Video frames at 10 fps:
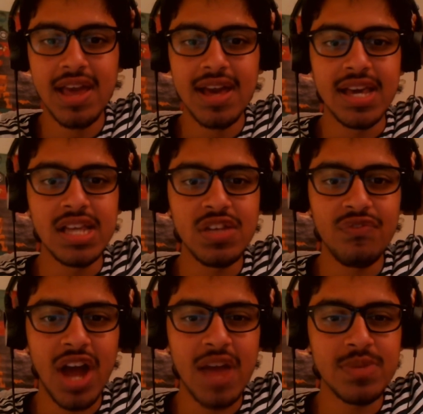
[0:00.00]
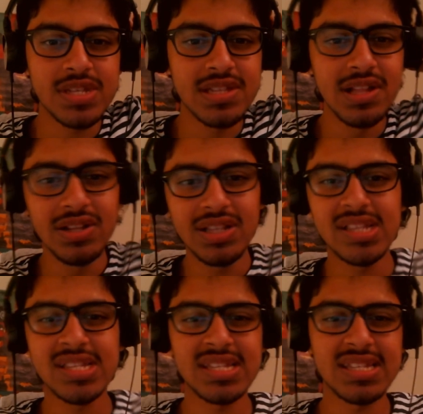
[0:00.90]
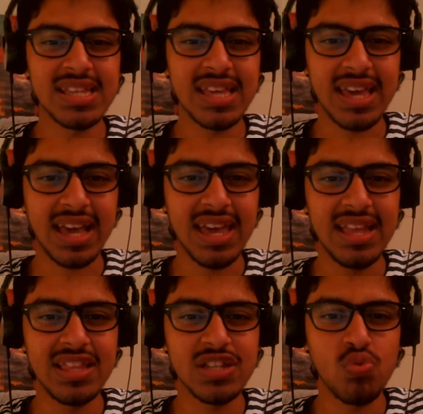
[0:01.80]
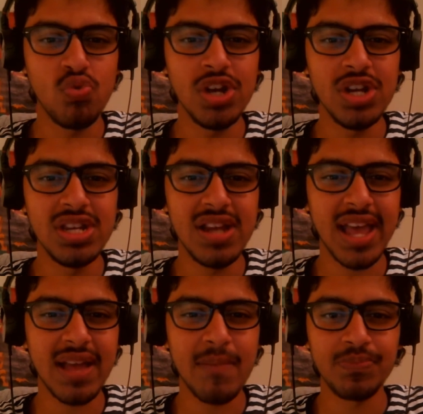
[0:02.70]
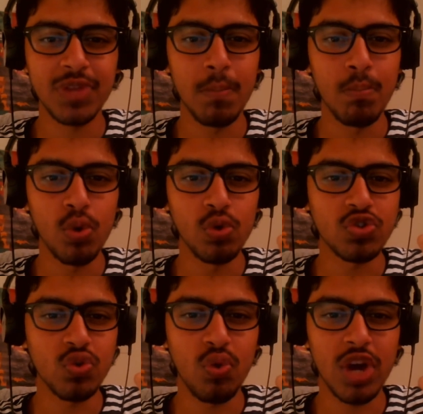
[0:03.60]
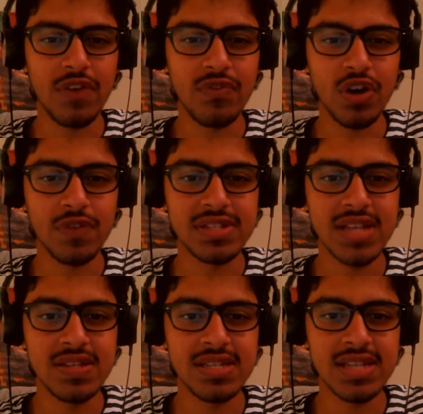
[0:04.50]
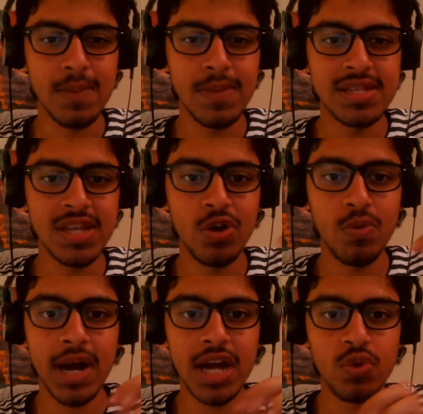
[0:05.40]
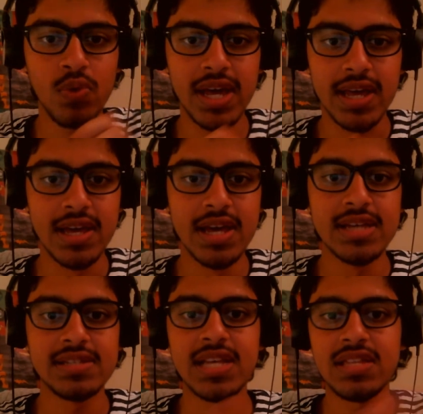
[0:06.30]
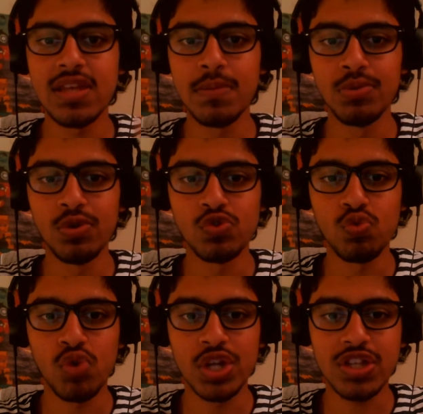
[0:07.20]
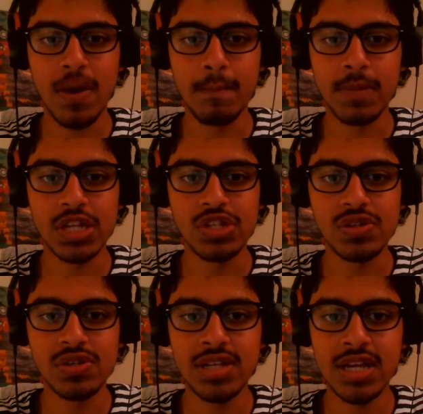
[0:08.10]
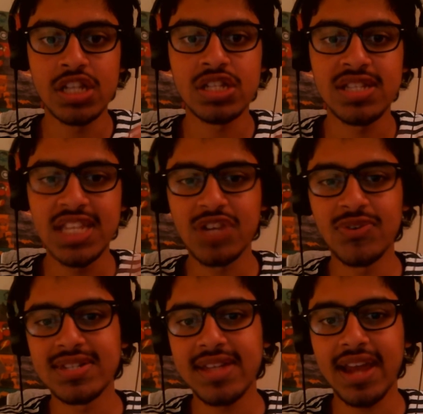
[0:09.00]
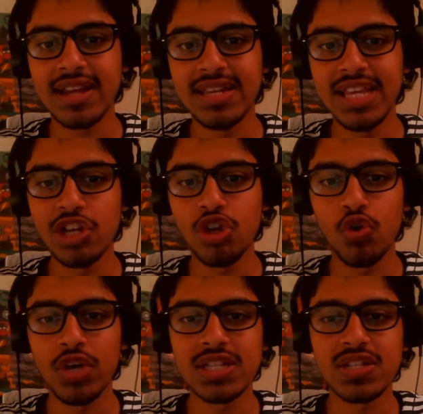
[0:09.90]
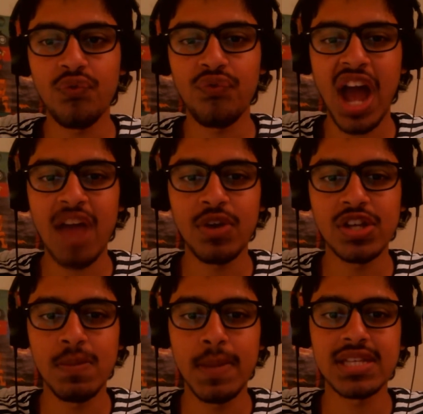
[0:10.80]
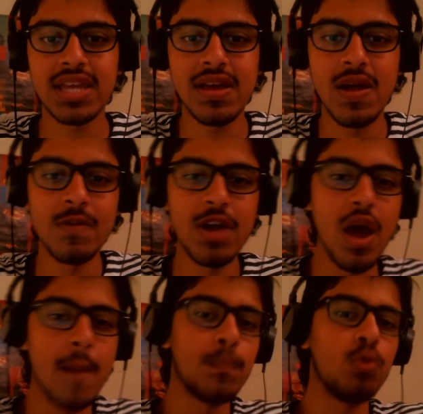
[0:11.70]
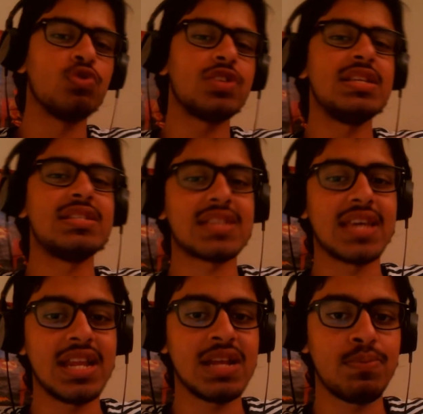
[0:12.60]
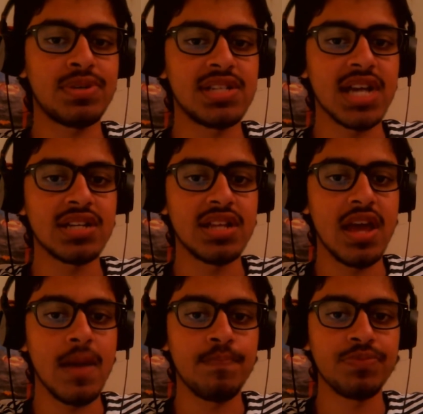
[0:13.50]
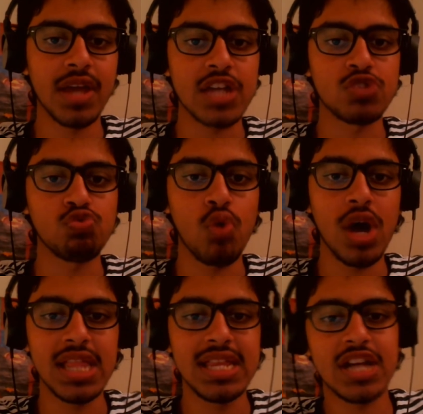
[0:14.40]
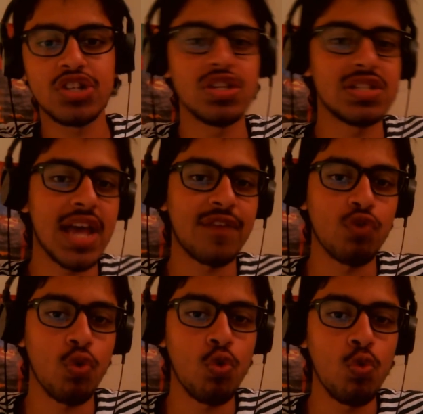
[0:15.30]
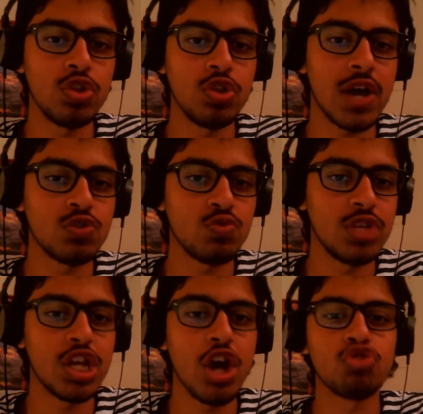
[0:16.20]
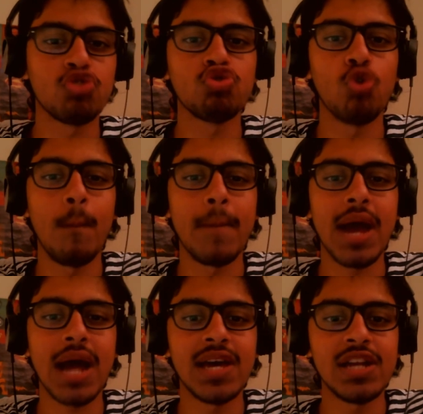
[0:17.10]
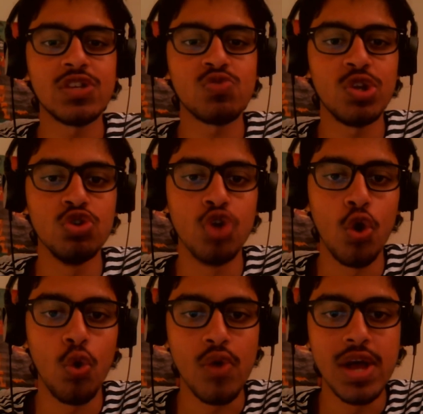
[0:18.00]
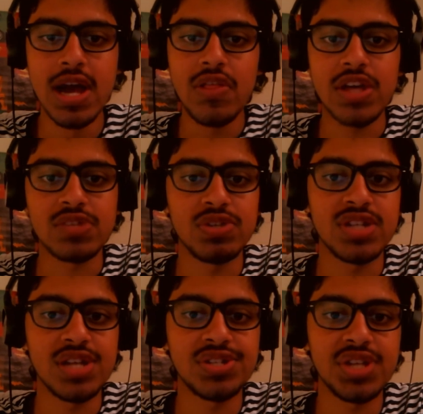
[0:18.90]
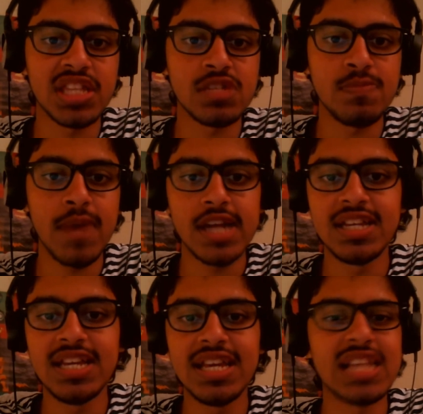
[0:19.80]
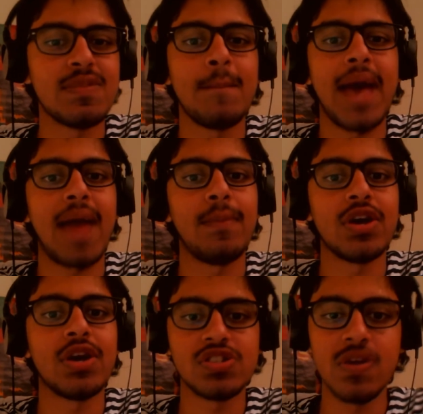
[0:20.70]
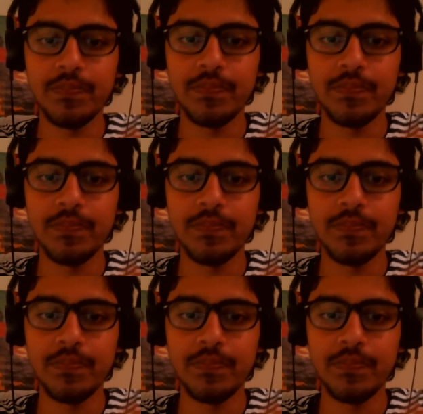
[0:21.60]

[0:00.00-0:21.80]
he survived. This little skin, this weird, like, mold or whatever of the Sensei's skin. But he's, by the way, Sensei molds once a month, so there's like his secret technique, he survived because he basically molded his skin and protected him as well, and he actually does that only. That's when he got so mad. That is when that's when Sensei gets mad. He gets mad because